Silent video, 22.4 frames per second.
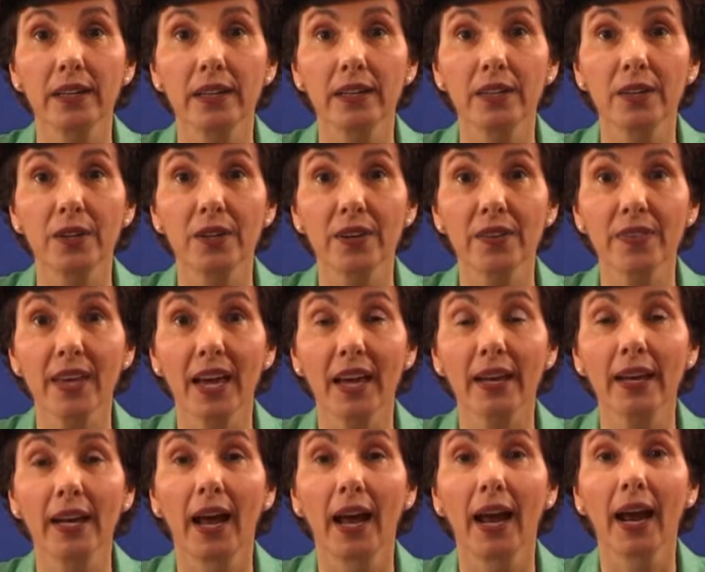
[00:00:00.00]
Can you hear
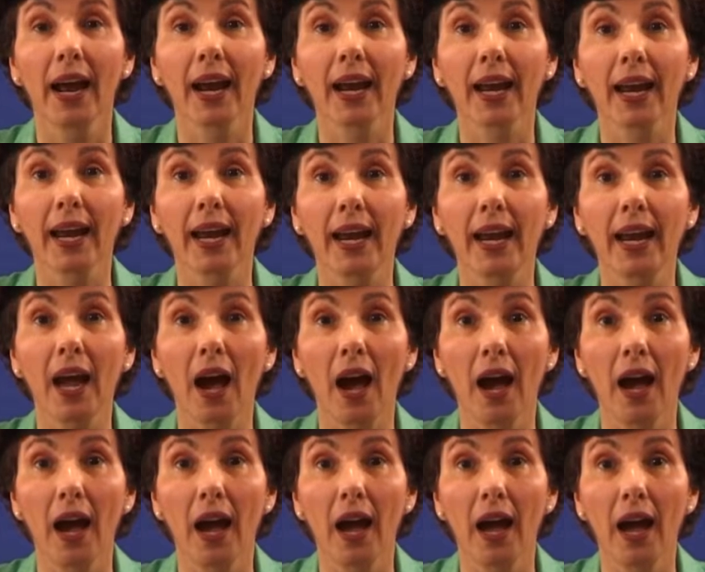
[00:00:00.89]
that? K.
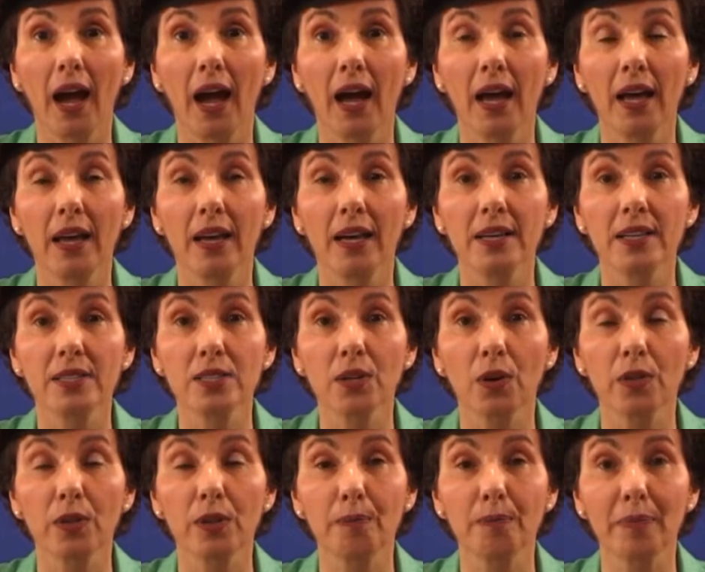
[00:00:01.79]

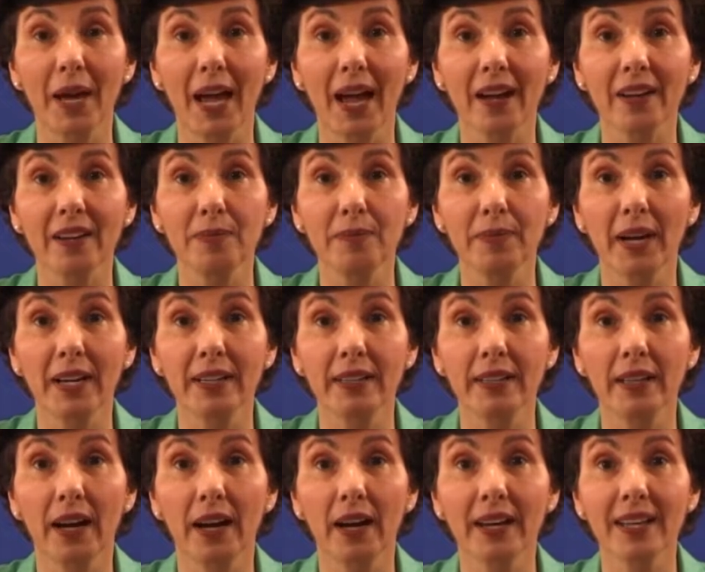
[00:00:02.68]
So the back of my
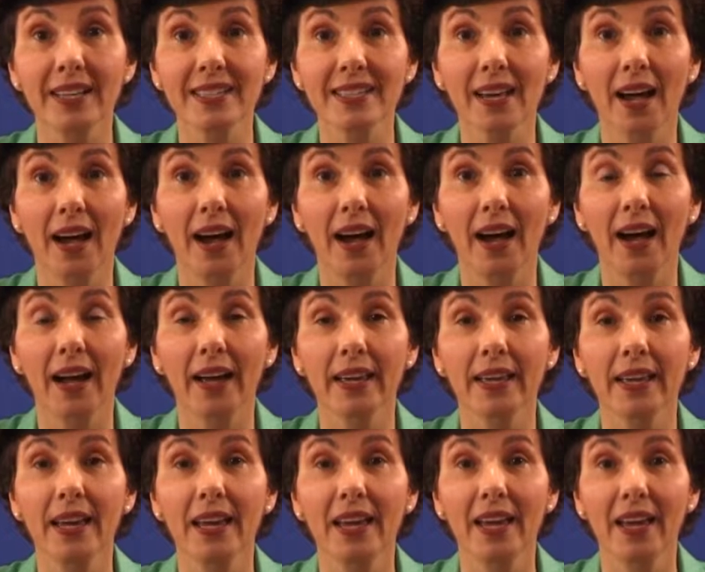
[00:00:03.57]
tongue is
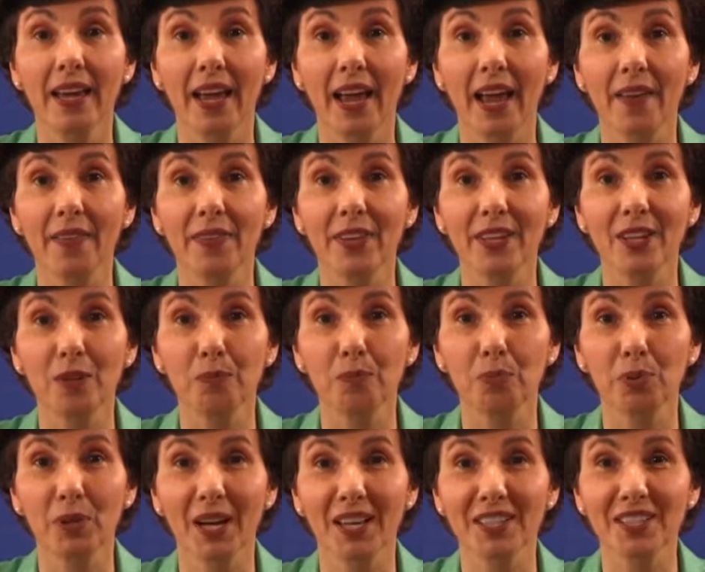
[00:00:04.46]
high, and then
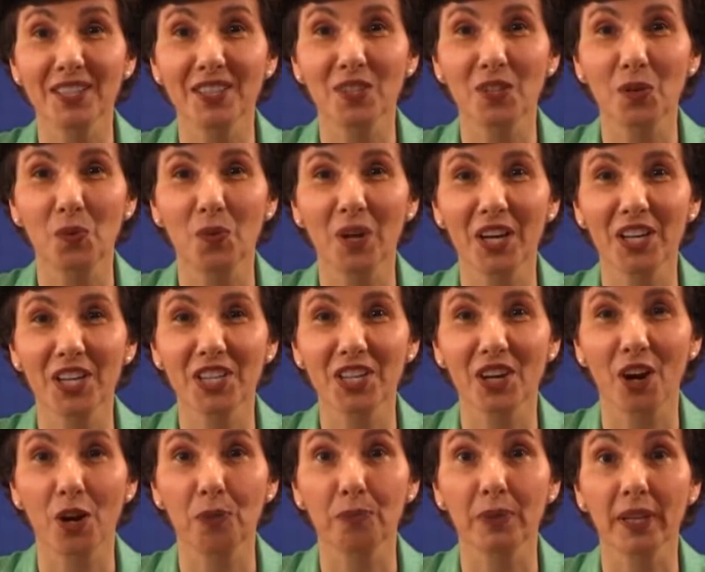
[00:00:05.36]
it presses away
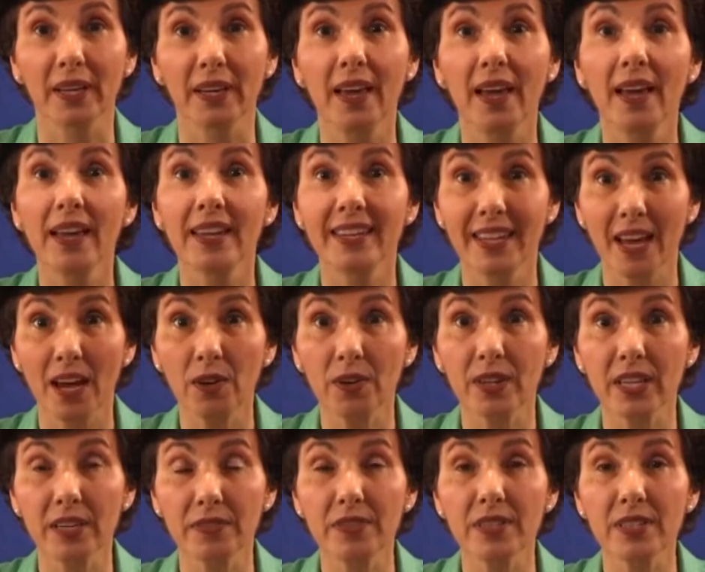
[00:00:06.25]
sharply.
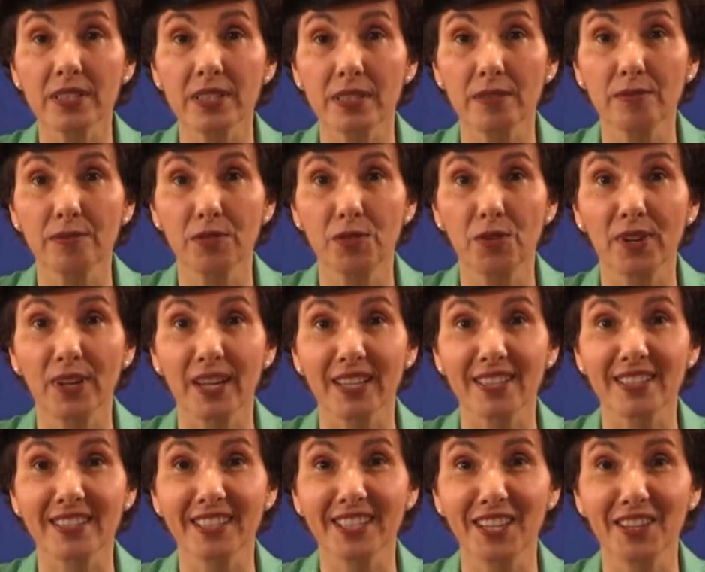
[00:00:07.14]
Now give it some
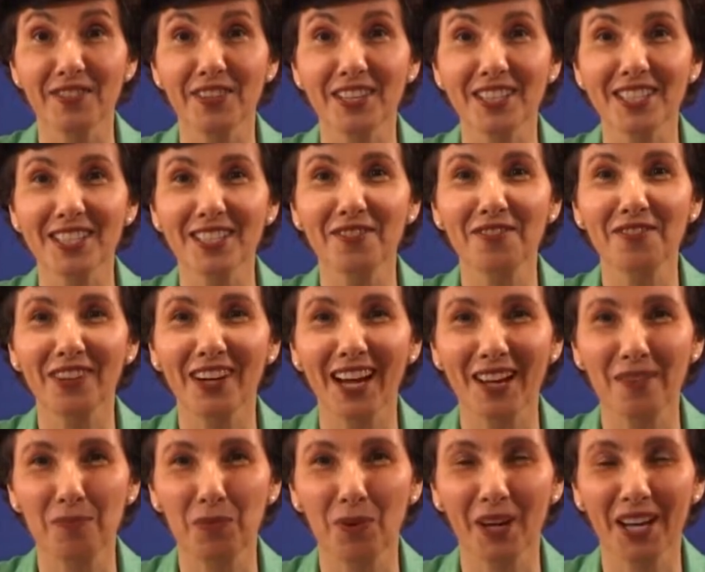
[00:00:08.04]
voice, give it some
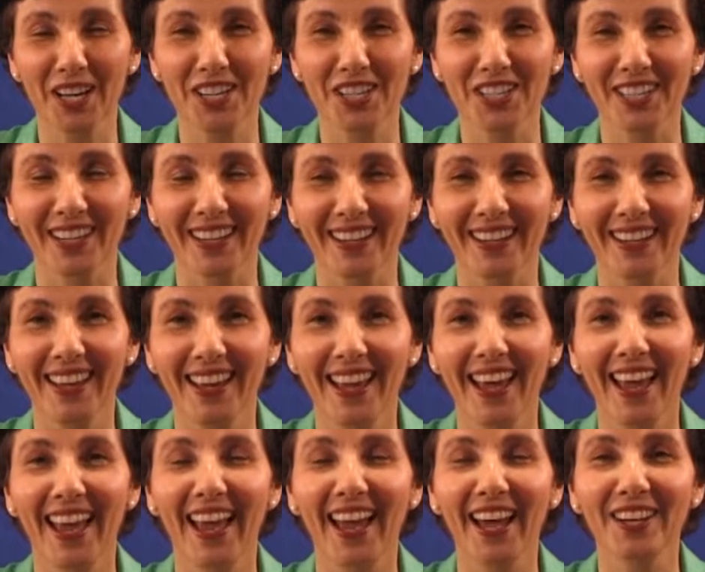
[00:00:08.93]
vibration,
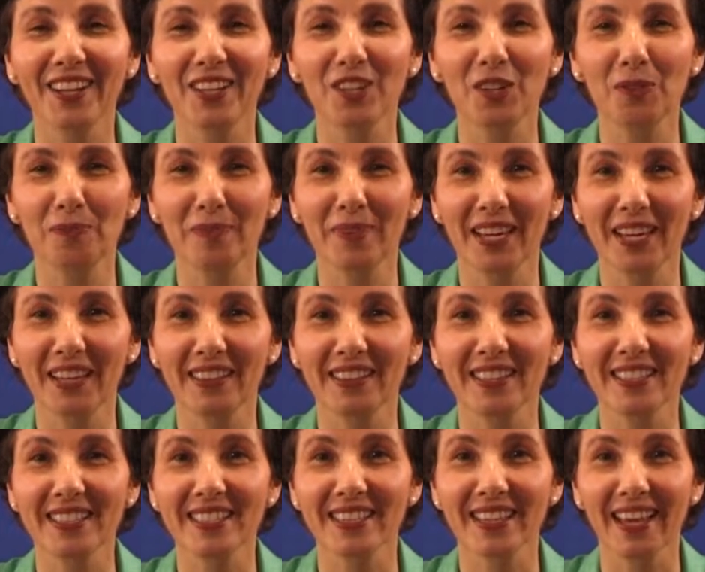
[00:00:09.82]
and you'll
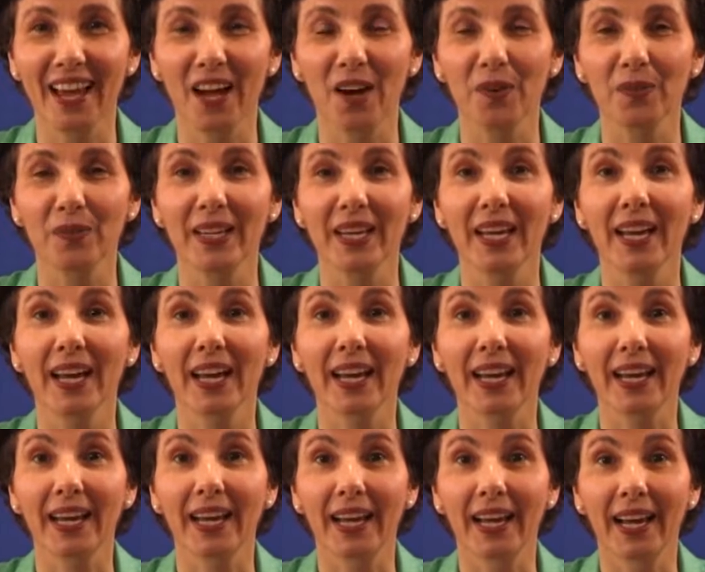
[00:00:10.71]
make the sound
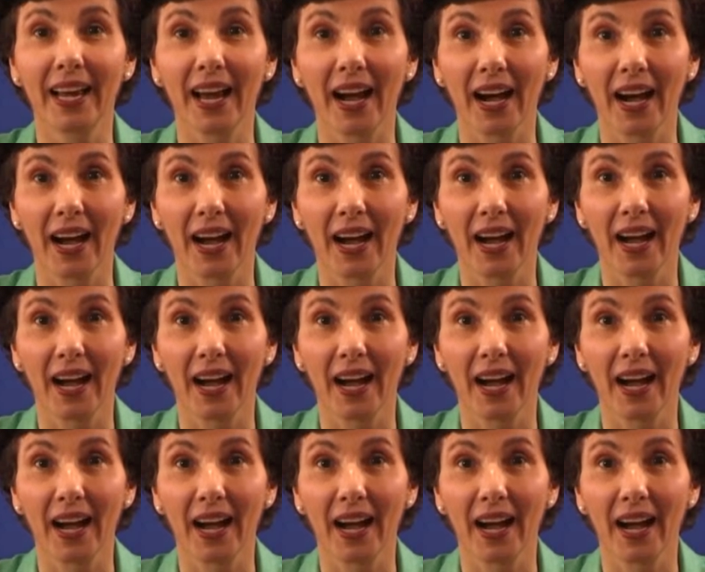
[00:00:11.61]
g.